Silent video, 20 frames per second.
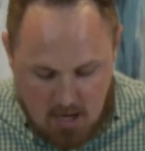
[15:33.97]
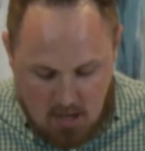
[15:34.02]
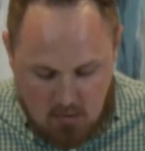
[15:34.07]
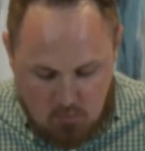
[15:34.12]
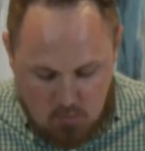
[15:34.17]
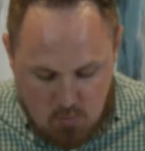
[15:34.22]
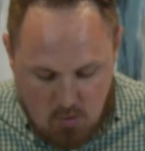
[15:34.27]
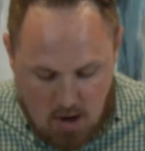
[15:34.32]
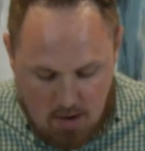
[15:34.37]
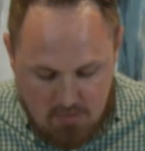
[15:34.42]
has
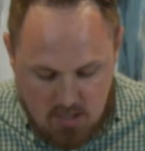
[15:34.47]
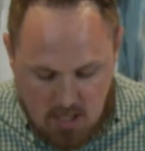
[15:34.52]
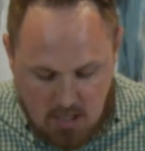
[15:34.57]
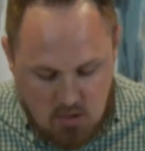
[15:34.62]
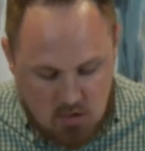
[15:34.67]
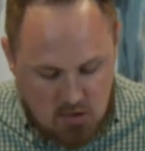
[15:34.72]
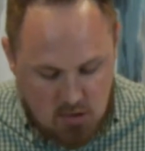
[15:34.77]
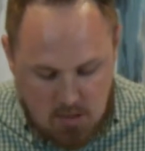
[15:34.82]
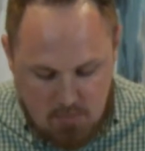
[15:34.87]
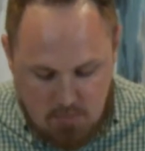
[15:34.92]

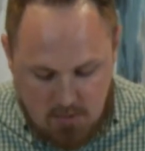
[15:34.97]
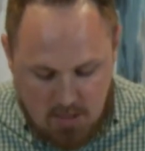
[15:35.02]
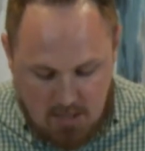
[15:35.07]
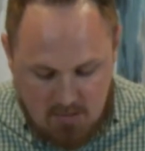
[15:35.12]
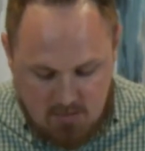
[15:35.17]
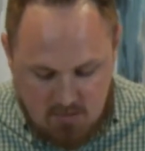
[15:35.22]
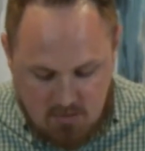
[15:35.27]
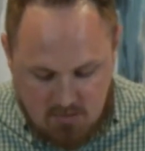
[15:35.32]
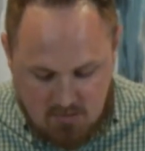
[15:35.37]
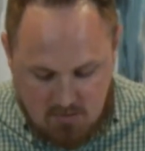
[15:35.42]
providentially
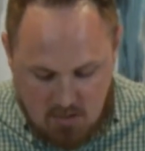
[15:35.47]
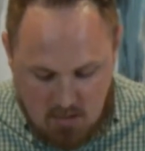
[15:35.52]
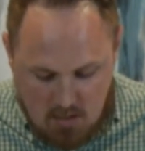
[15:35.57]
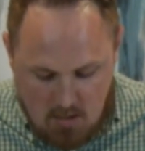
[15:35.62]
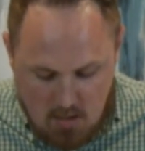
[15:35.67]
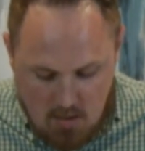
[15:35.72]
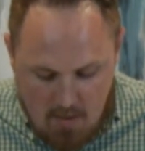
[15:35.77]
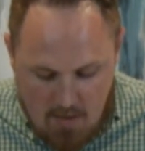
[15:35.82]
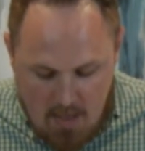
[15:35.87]
placed us in